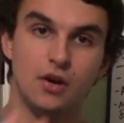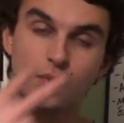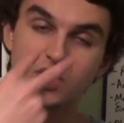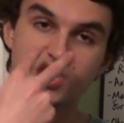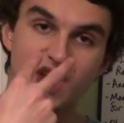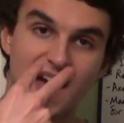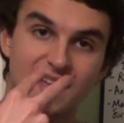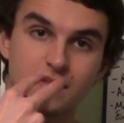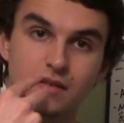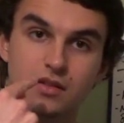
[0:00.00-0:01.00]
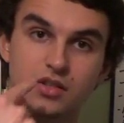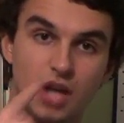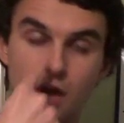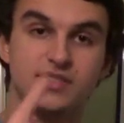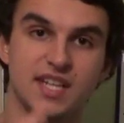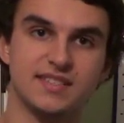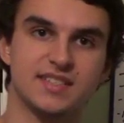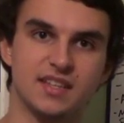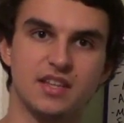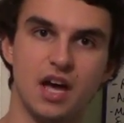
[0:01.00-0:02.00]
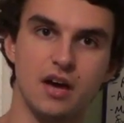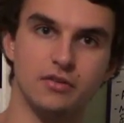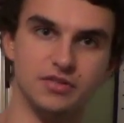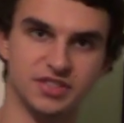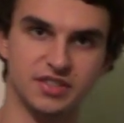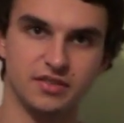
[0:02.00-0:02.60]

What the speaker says: which then goes into the nose.